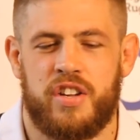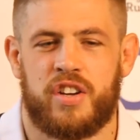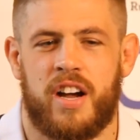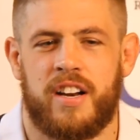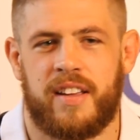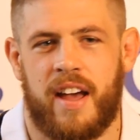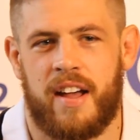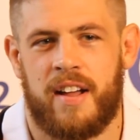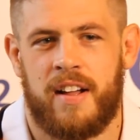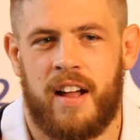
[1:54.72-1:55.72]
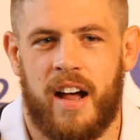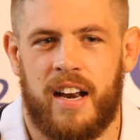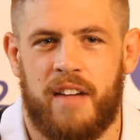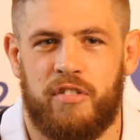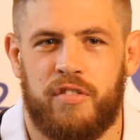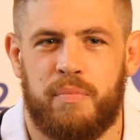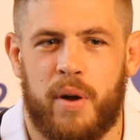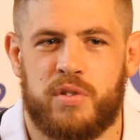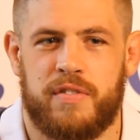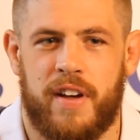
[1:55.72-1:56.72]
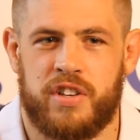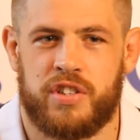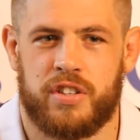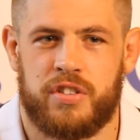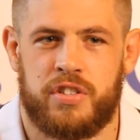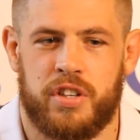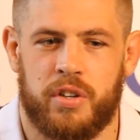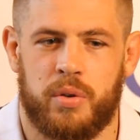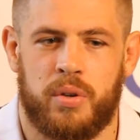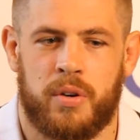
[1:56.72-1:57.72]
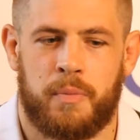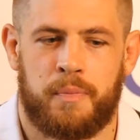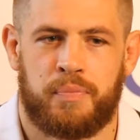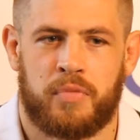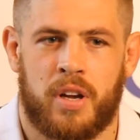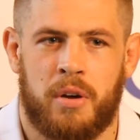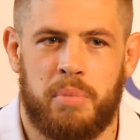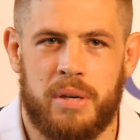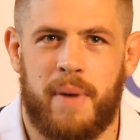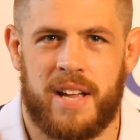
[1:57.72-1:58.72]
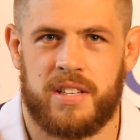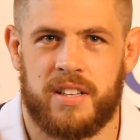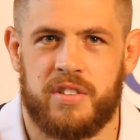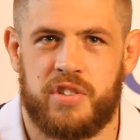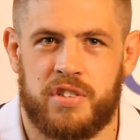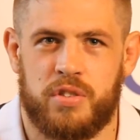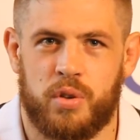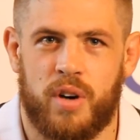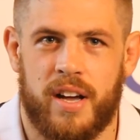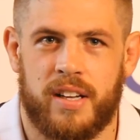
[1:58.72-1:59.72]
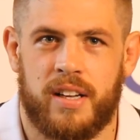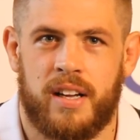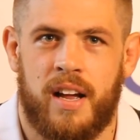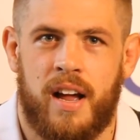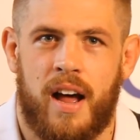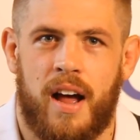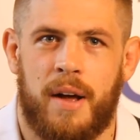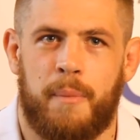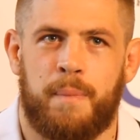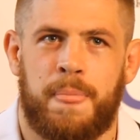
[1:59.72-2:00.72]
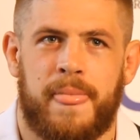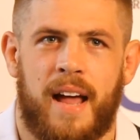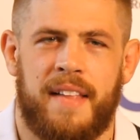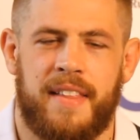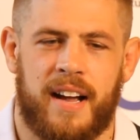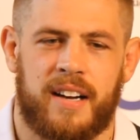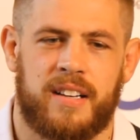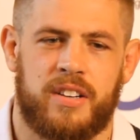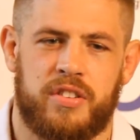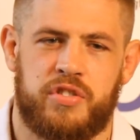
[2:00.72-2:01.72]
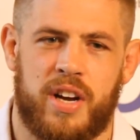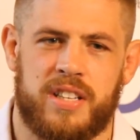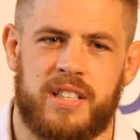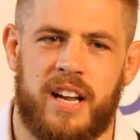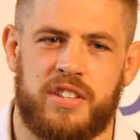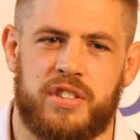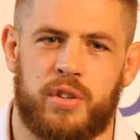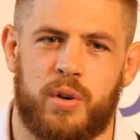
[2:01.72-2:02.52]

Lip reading: You kind of get a level of motivation to be better than just all right. And that translates